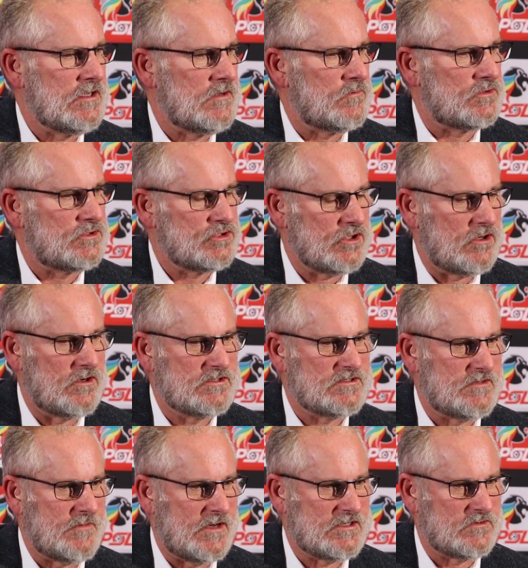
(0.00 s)
he will charge,
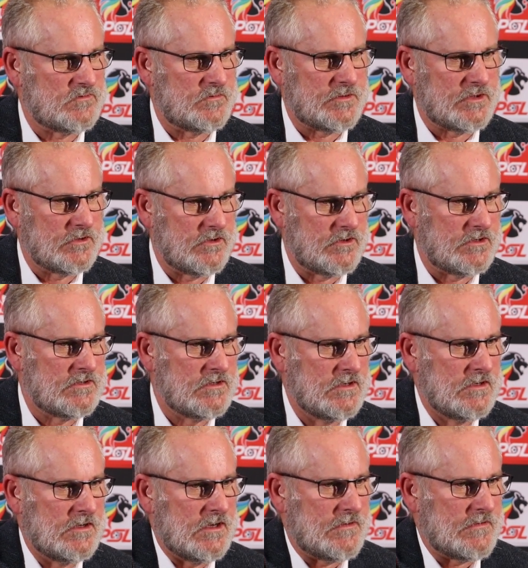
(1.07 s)
the matter will be heard,
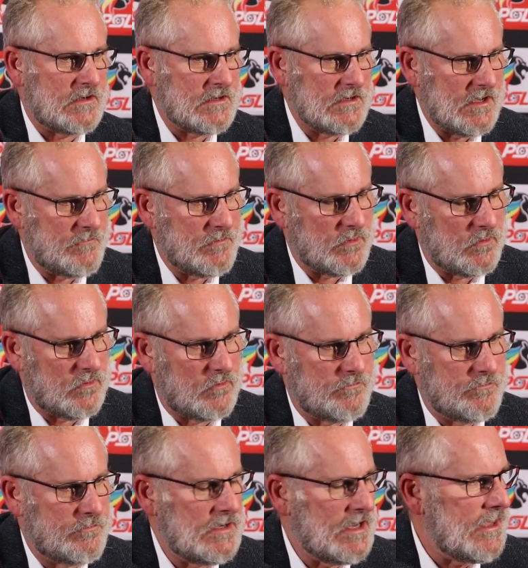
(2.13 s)
and the club or
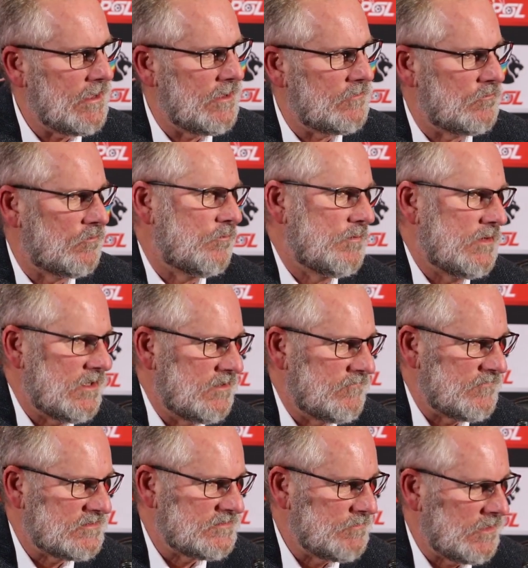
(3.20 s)
player, or me,
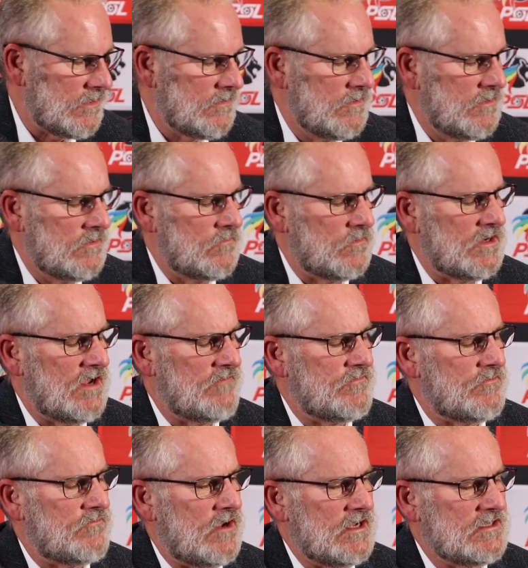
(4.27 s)
if it's me, will have
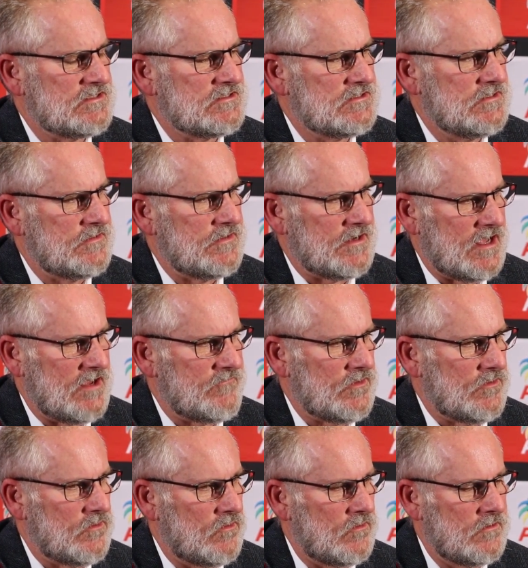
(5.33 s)
the rights that I have
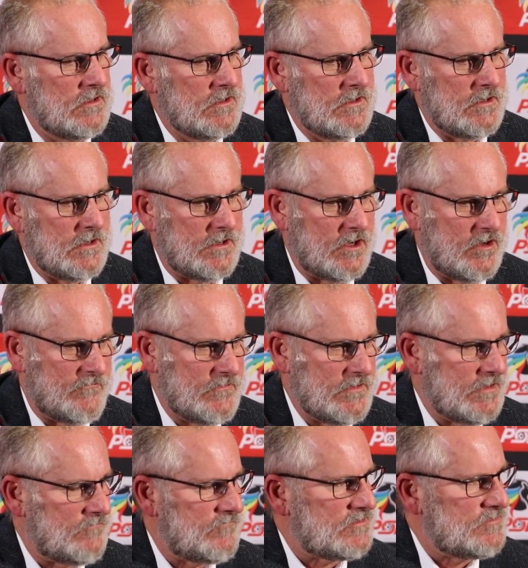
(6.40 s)
in law, and
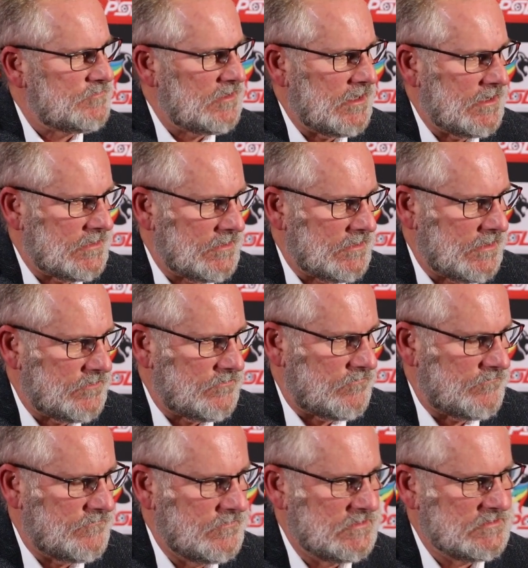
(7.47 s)
hopefully if it's me, I can get off.
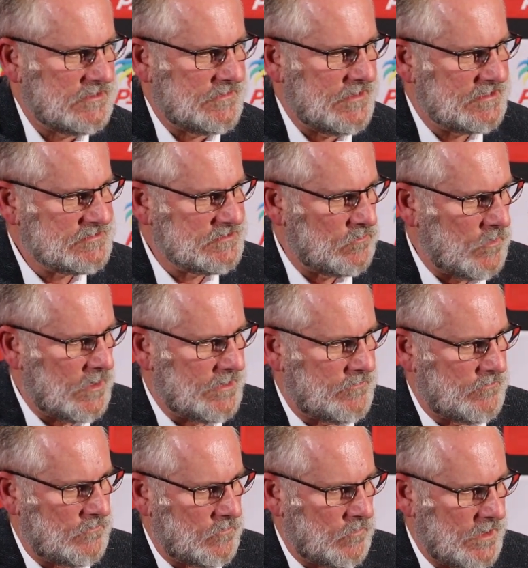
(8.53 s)
So that's the
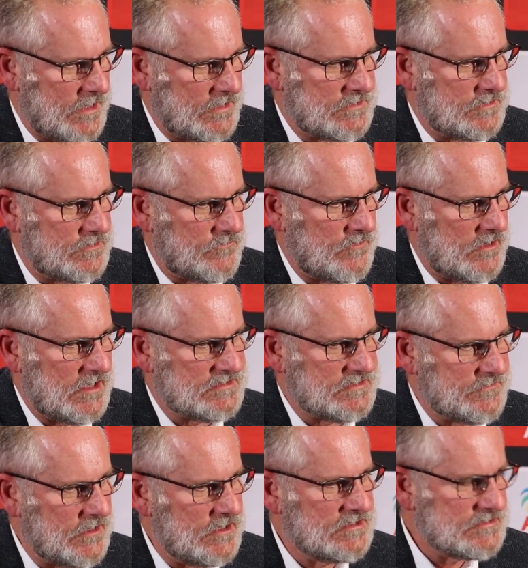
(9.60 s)
one way it can arise.
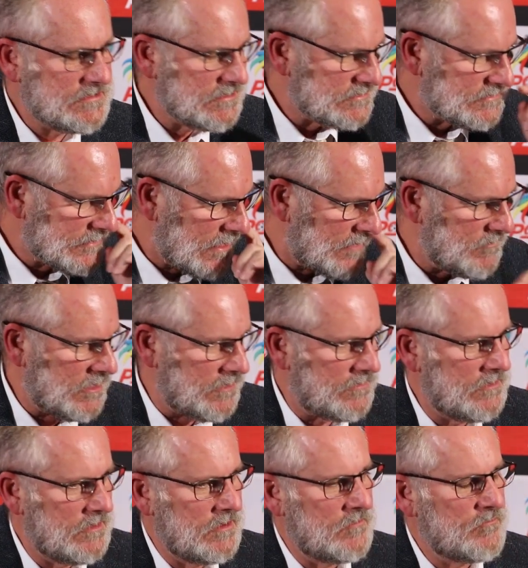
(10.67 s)
And those things come
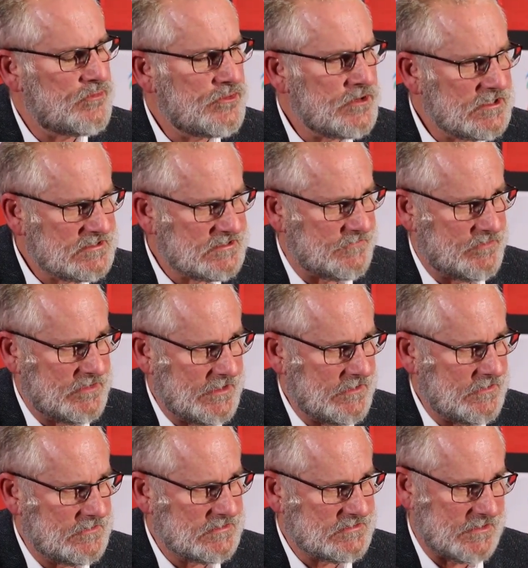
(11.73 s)
in
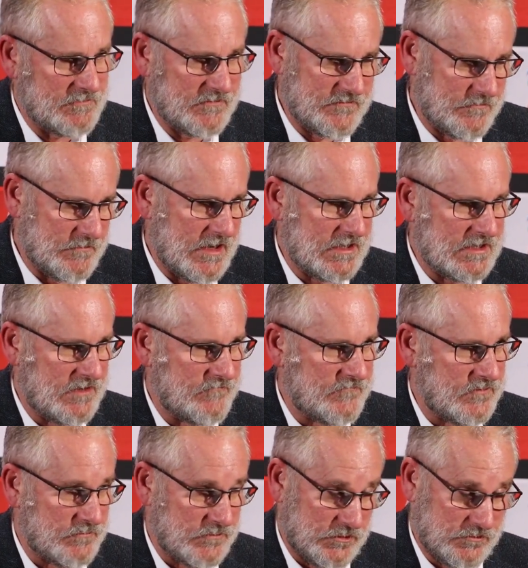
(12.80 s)
principally, some of them may come
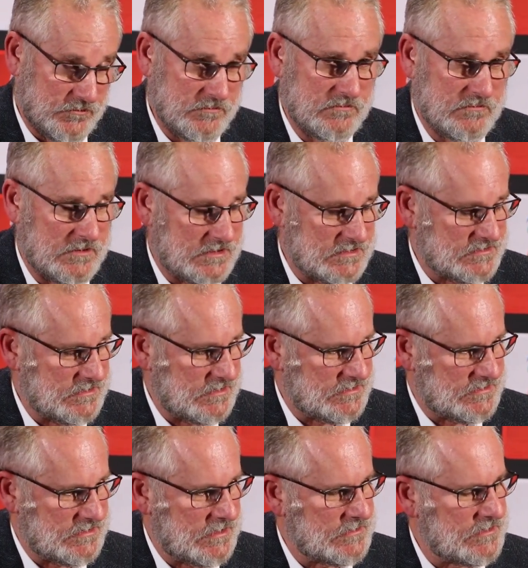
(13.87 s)
from you, as
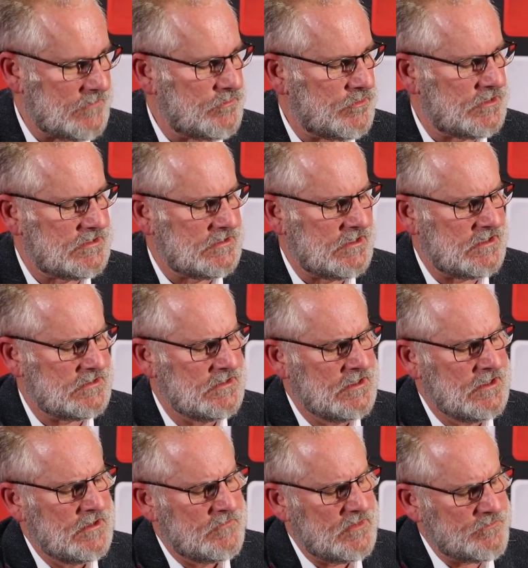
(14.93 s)
Nande pointed out,
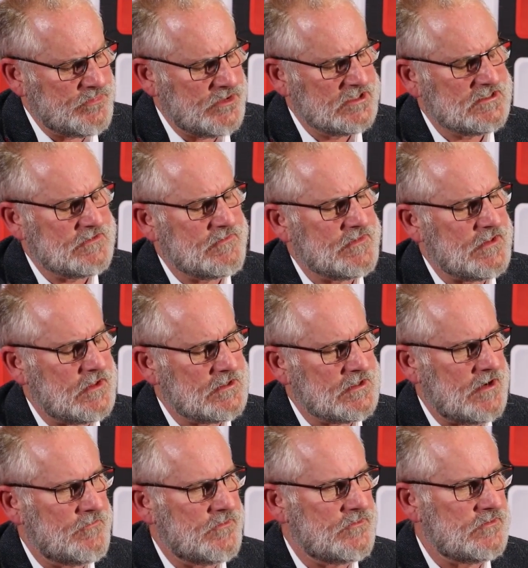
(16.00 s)
but principally they'll
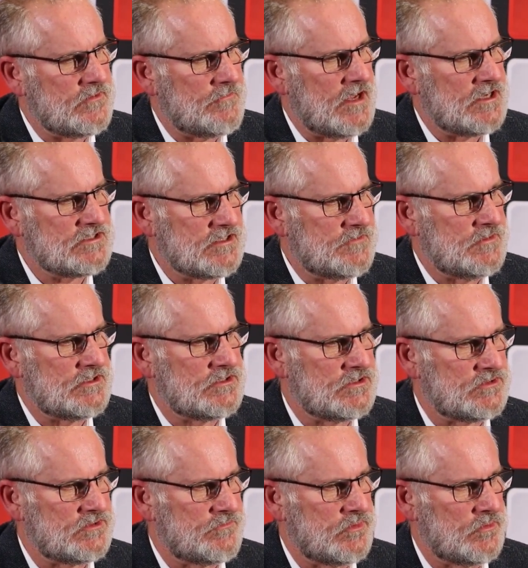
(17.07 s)
come through the match
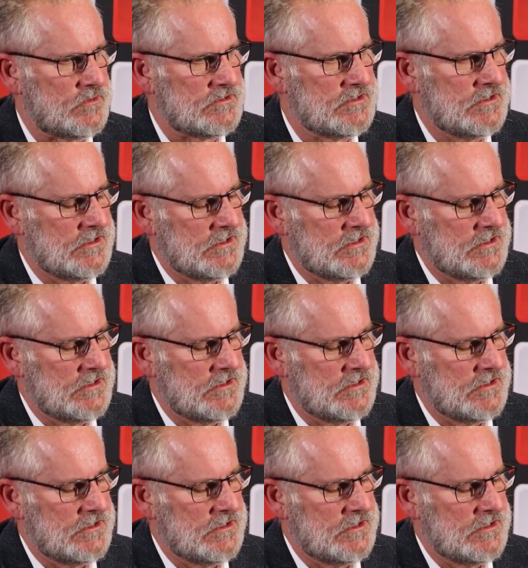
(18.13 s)
commissioner's report.